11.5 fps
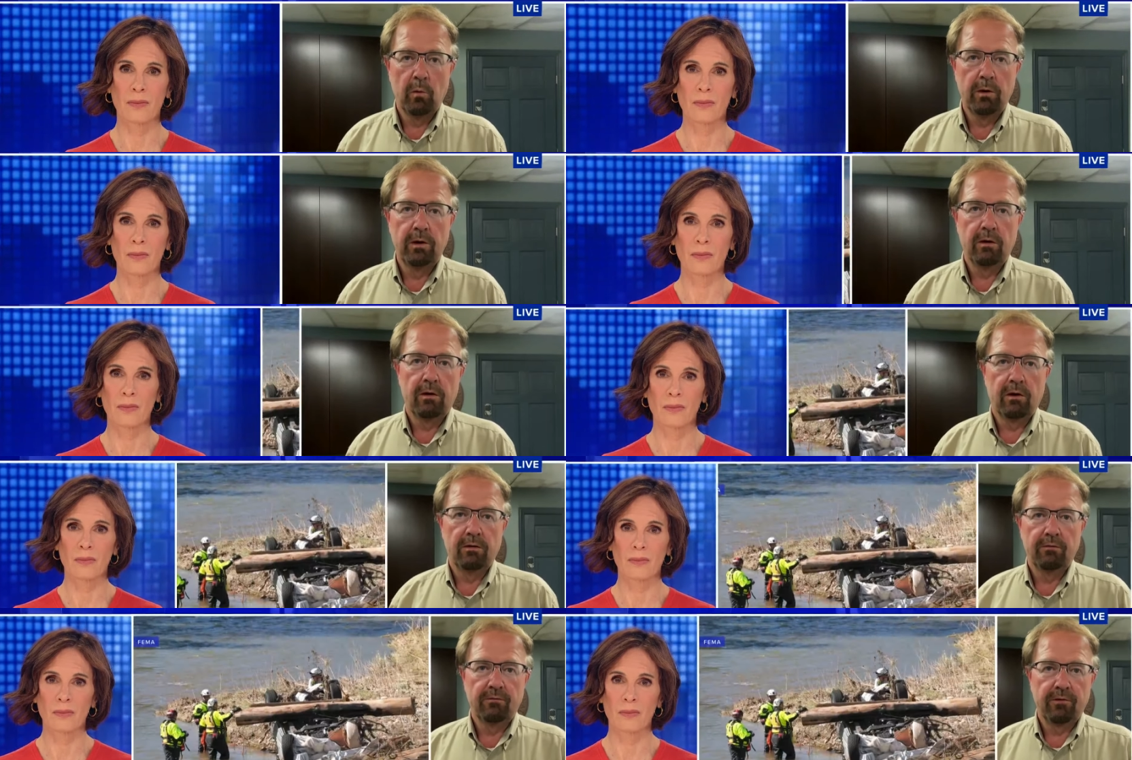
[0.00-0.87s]
Speaker 1: We
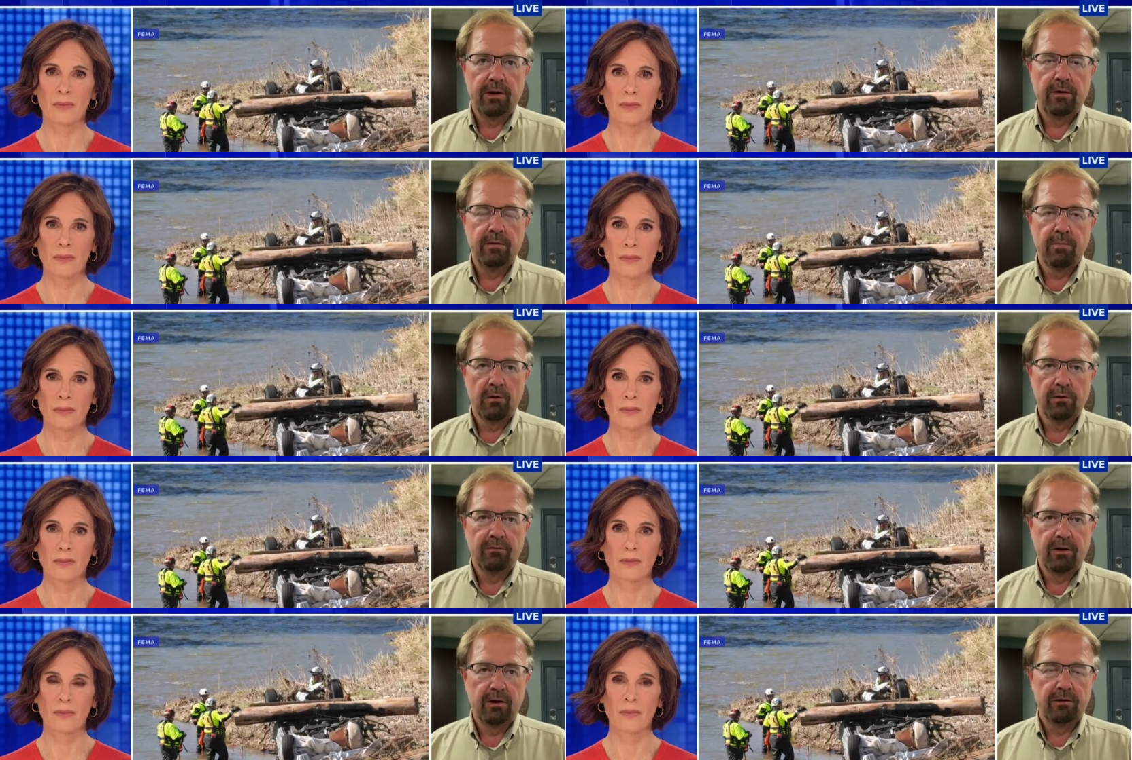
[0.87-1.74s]
are very
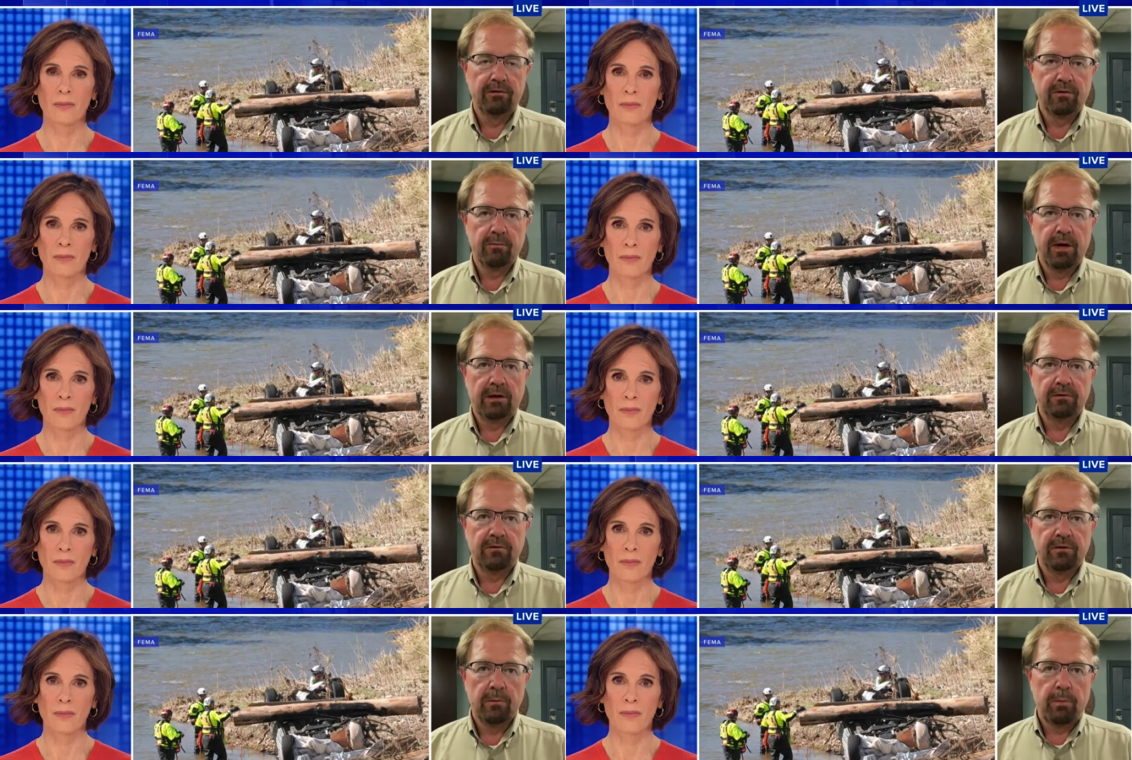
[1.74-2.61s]
motivated to make
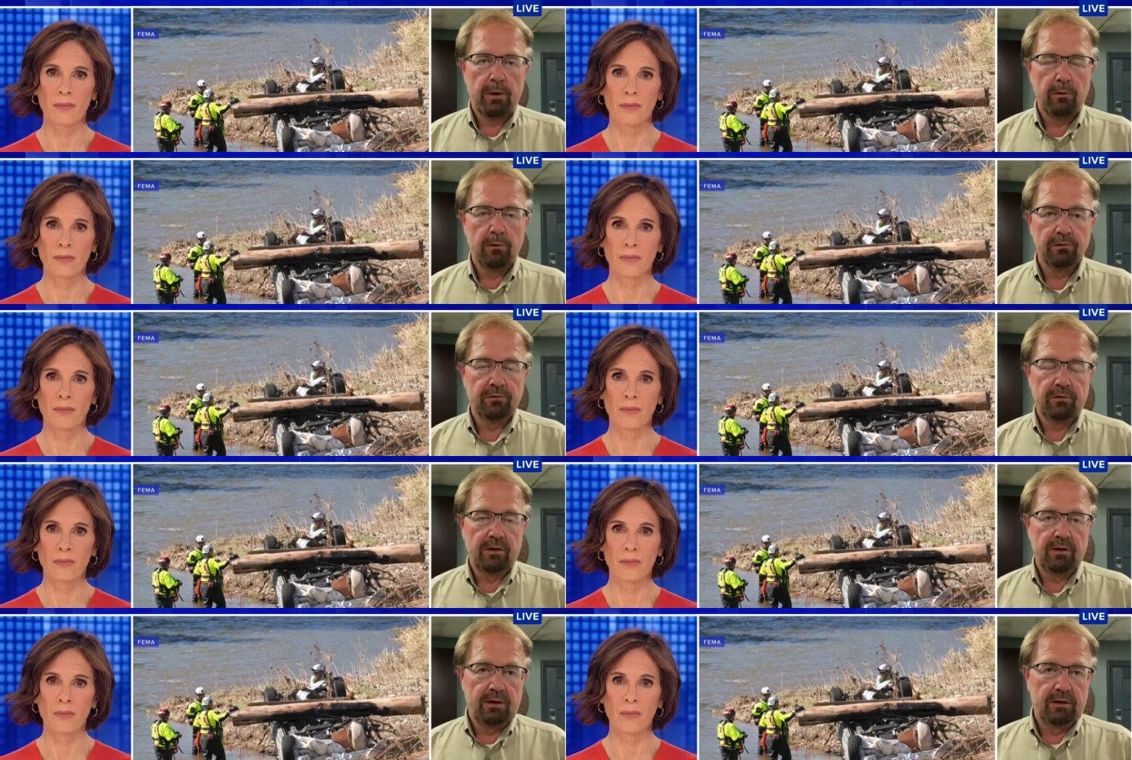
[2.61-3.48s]
it to the
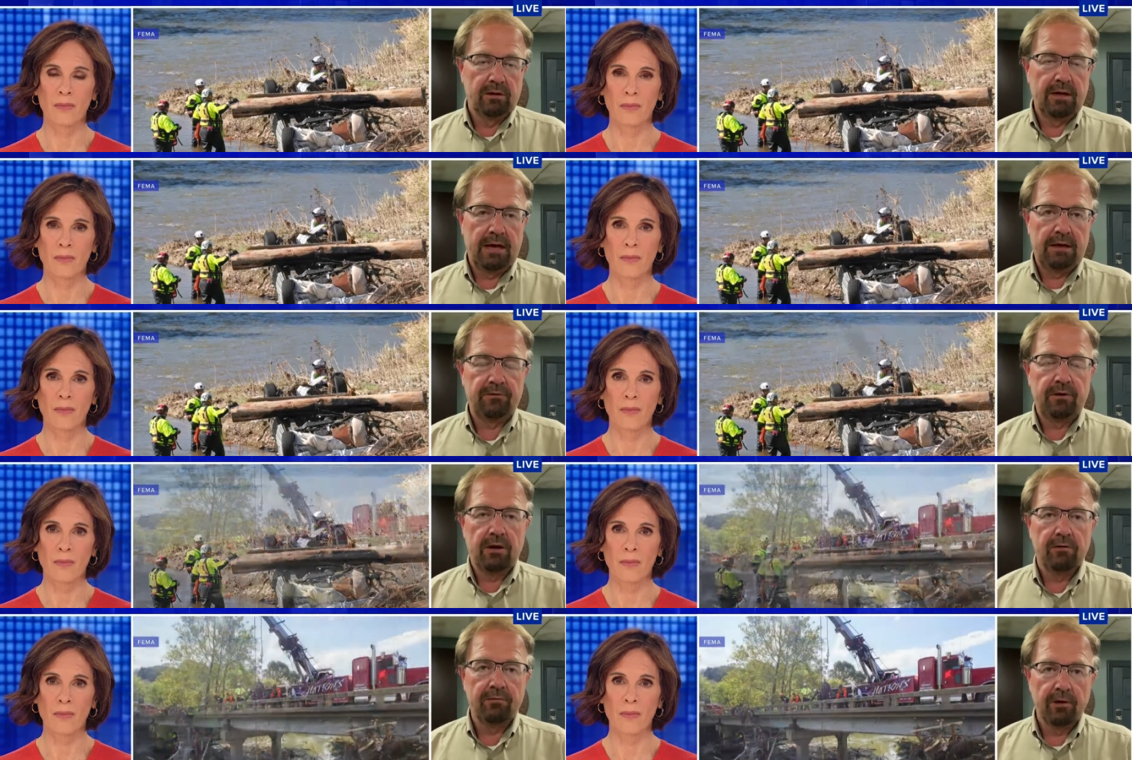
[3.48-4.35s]
polls and
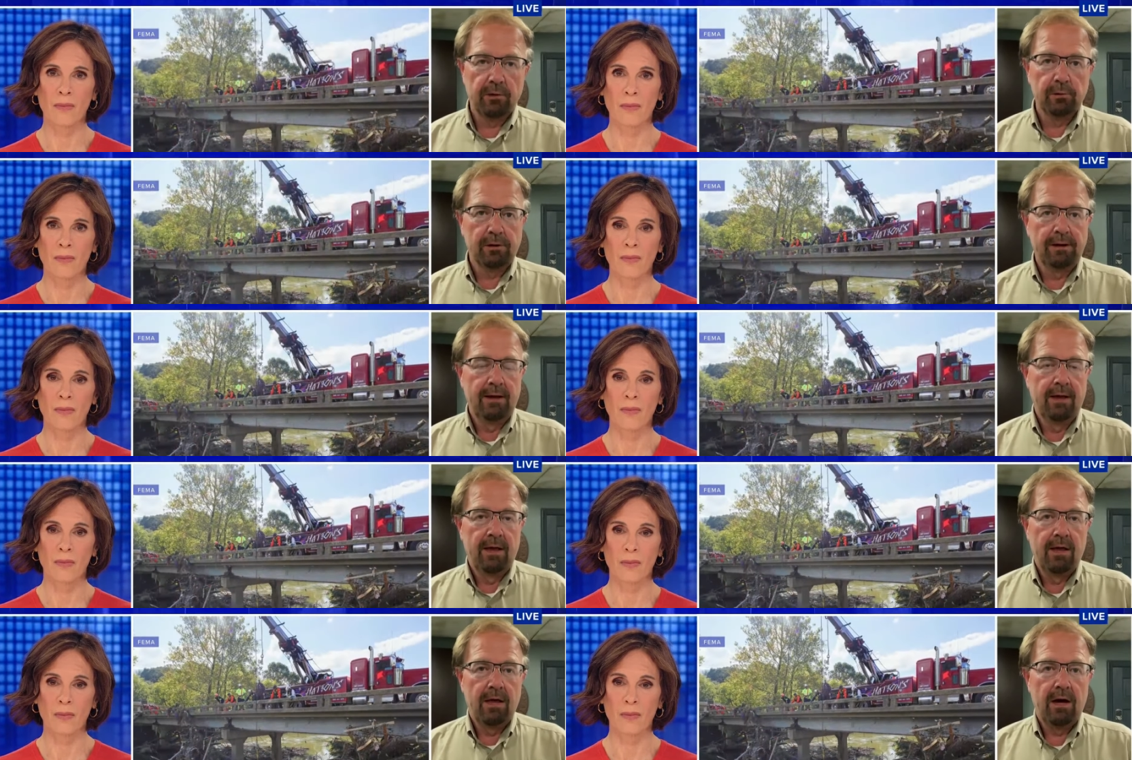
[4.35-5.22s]
cast our vote
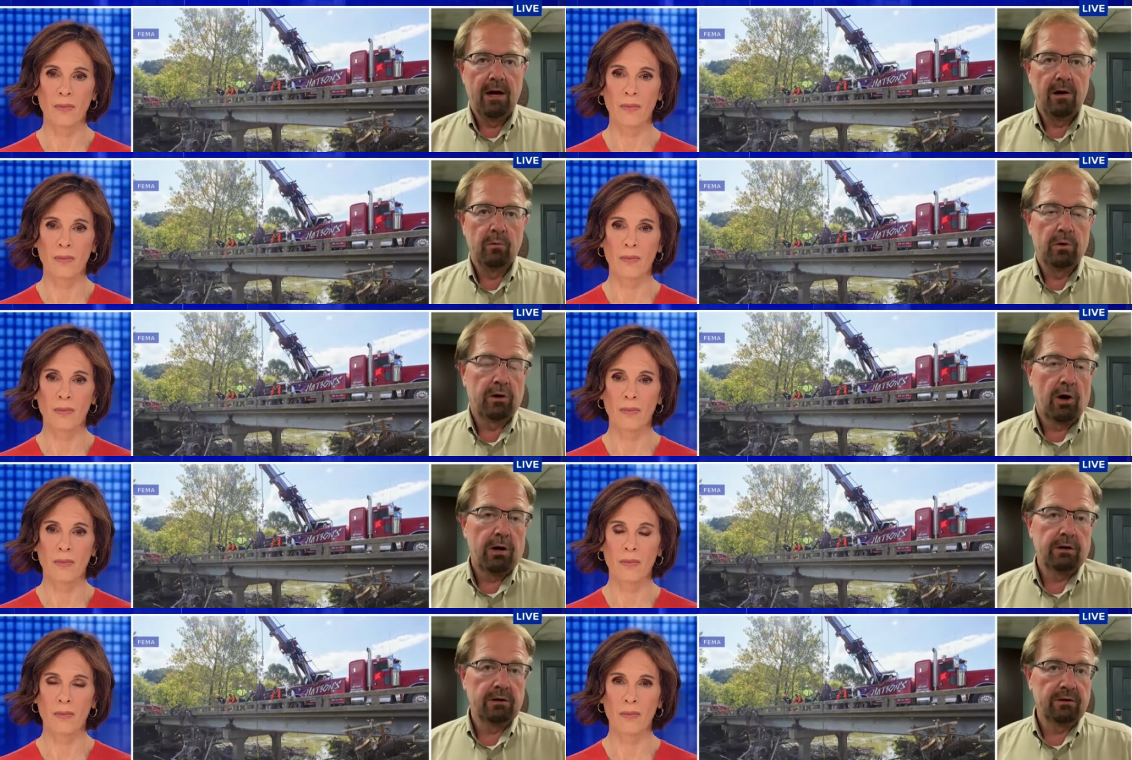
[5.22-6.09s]
uh,
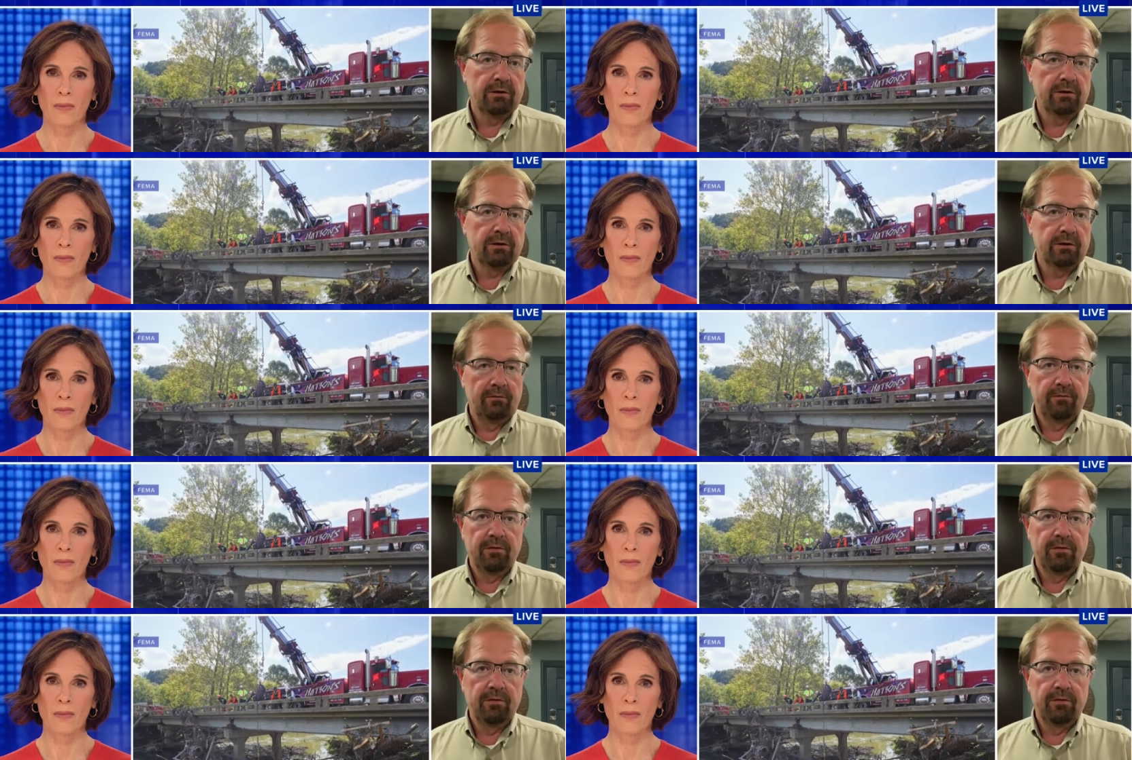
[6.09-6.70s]
regardless of